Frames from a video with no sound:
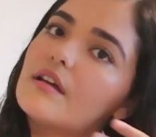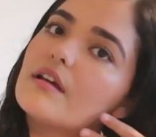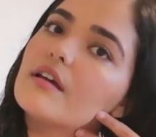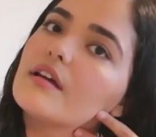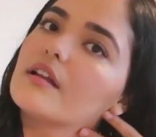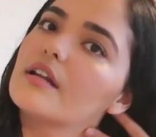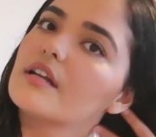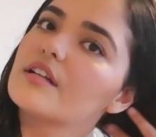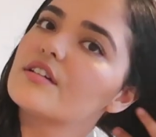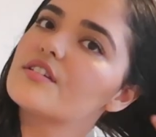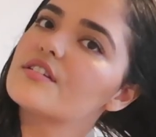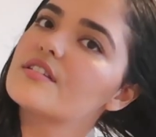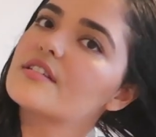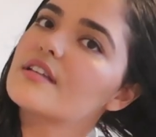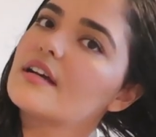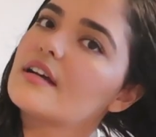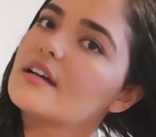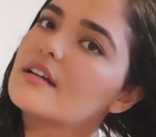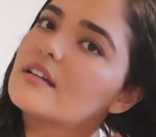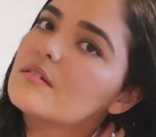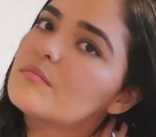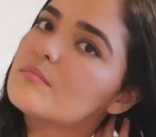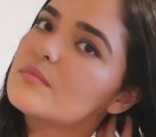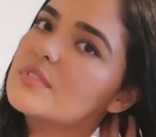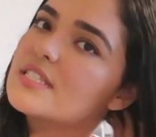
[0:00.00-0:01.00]
And I just
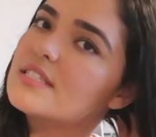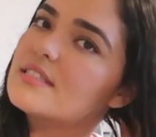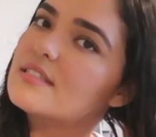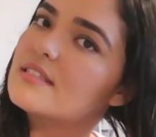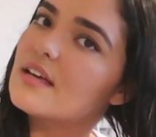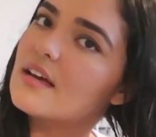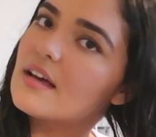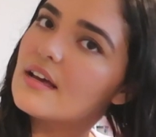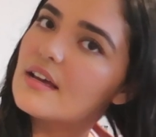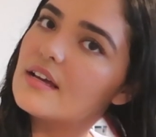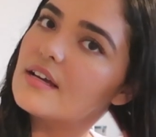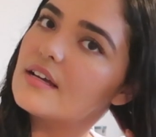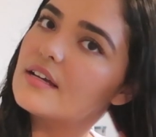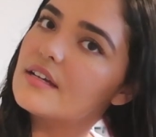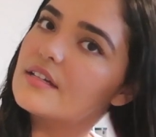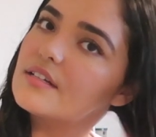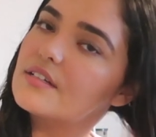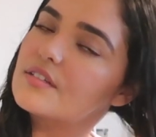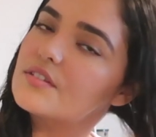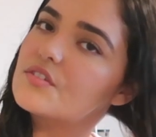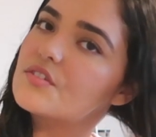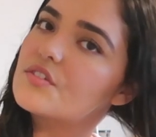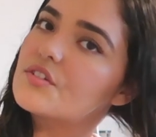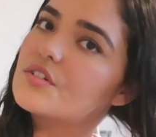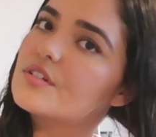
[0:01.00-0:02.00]
kind of
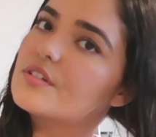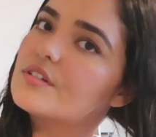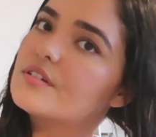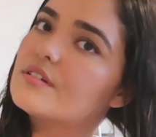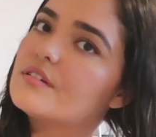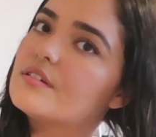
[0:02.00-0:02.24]
massage.